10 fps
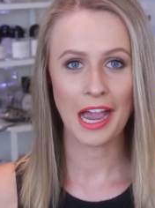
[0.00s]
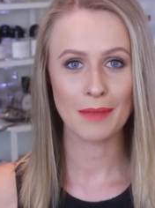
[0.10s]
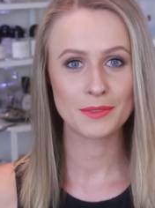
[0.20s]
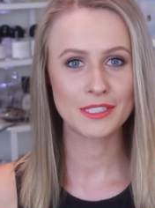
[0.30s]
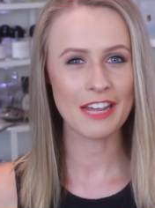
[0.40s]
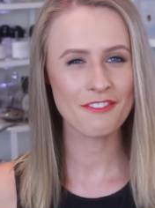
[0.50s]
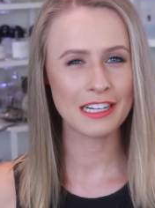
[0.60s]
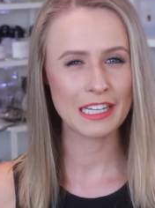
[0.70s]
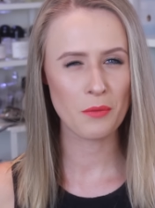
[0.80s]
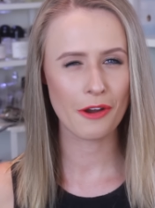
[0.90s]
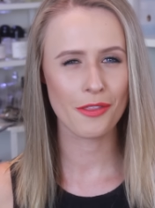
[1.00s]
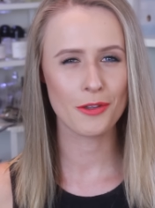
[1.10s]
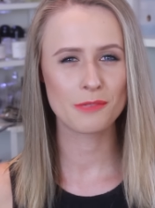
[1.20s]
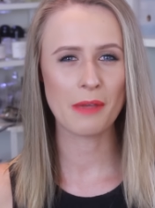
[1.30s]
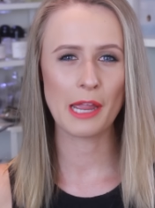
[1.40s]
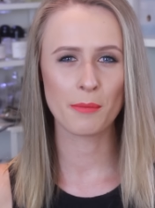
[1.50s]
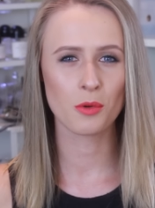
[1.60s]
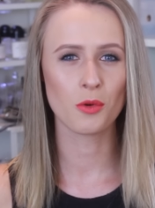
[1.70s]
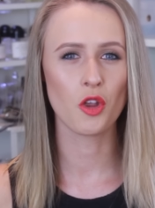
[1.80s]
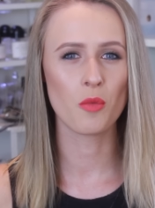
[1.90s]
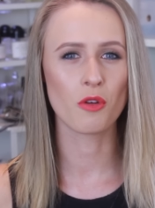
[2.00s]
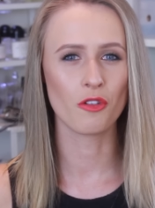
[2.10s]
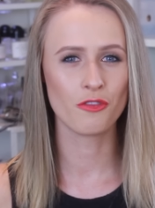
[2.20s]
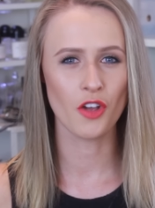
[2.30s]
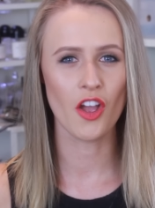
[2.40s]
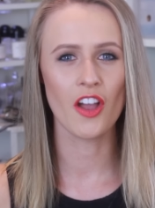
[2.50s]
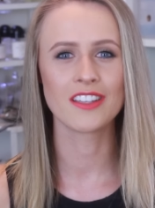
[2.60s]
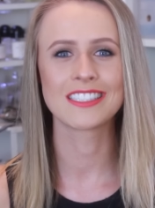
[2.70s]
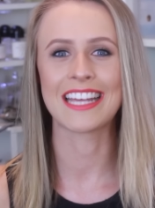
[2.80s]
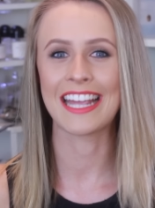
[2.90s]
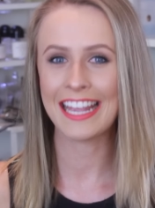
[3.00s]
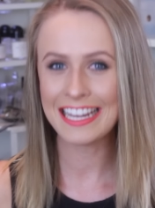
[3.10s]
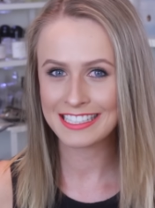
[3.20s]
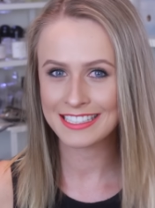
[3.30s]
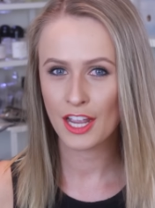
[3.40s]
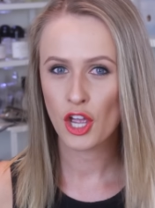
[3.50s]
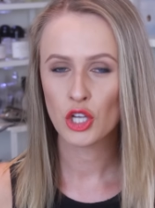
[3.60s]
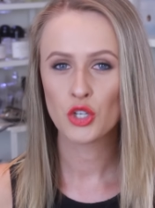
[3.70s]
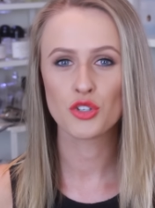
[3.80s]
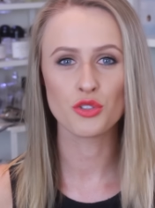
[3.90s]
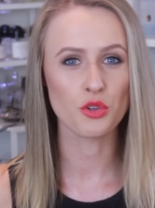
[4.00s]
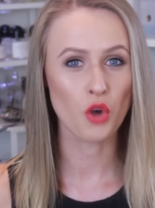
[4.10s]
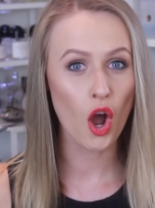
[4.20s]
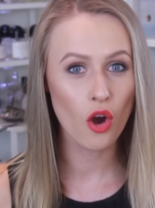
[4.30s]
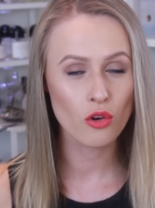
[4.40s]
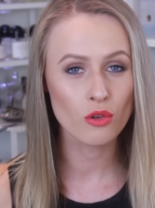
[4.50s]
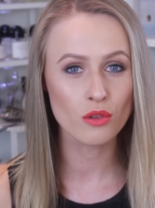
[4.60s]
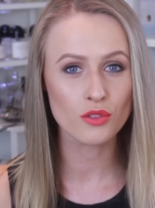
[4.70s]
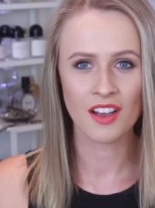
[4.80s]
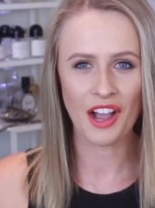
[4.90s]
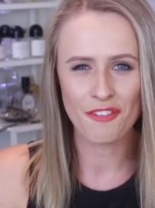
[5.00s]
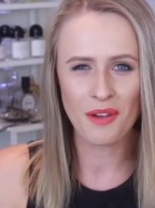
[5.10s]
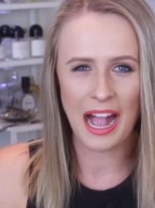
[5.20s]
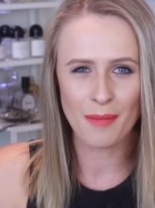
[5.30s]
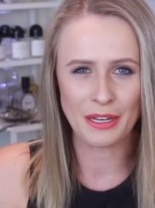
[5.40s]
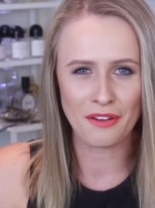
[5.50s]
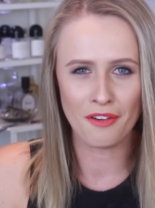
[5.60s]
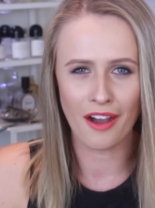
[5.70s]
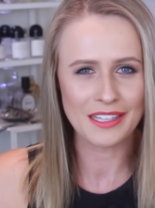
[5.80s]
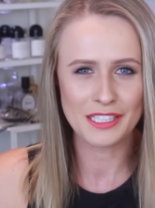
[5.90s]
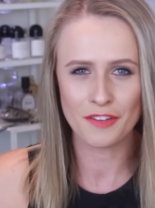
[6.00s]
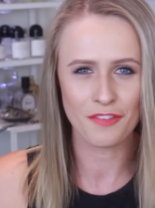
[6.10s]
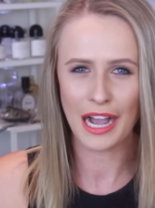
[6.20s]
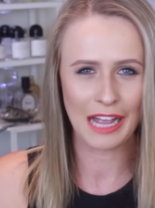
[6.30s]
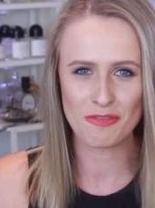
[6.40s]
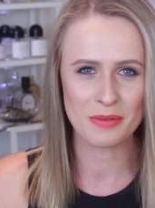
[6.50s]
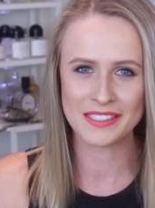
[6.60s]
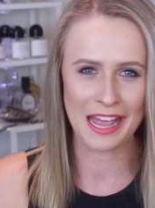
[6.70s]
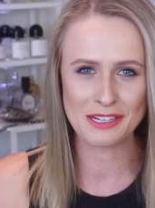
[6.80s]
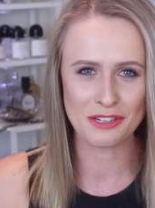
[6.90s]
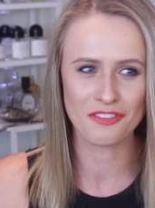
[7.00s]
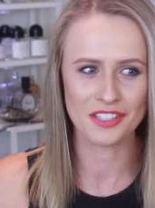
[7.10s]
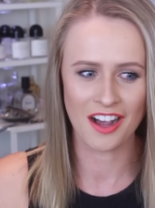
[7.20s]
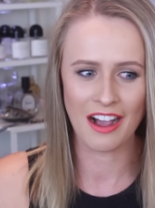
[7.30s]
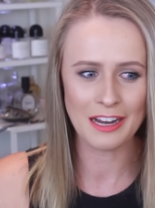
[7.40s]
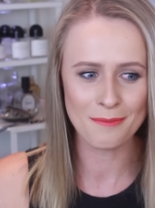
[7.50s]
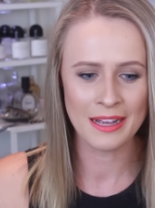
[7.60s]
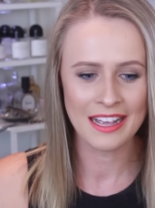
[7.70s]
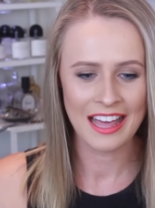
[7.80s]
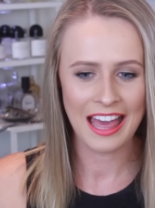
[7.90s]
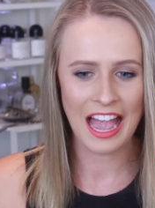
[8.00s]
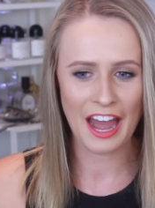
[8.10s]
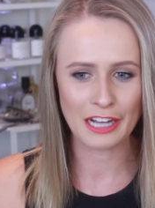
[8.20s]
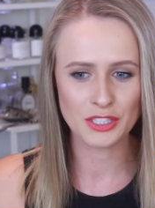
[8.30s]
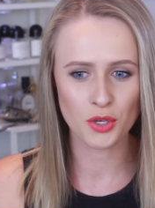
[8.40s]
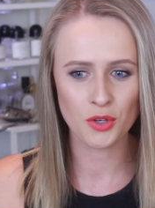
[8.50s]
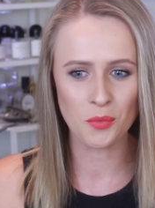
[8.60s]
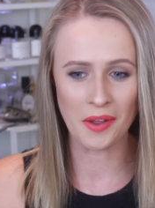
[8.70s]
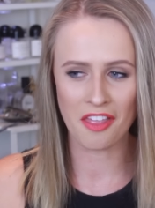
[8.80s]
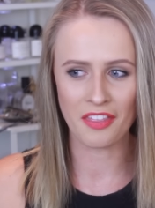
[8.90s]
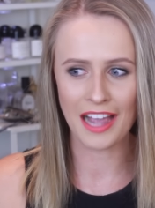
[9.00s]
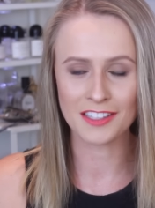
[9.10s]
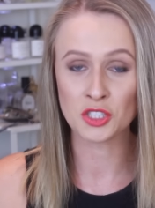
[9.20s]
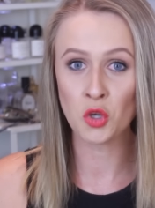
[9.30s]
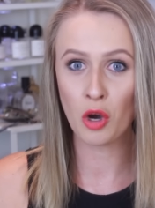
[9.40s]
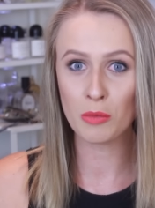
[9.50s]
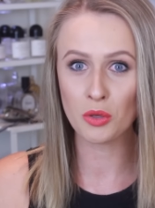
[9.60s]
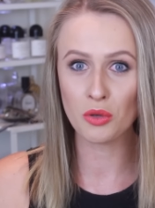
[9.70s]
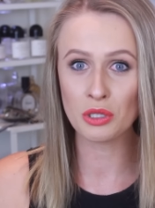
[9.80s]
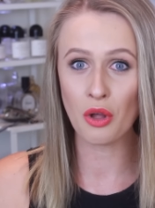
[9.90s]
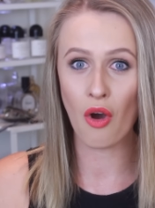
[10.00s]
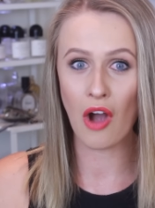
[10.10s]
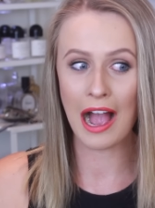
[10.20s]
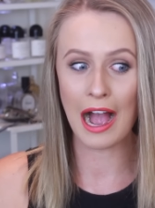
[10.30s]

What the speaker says: I'm definitely one of those people who prefers the heat to the cold. I feel happy 95% of the time, and I don't know whether that's normal,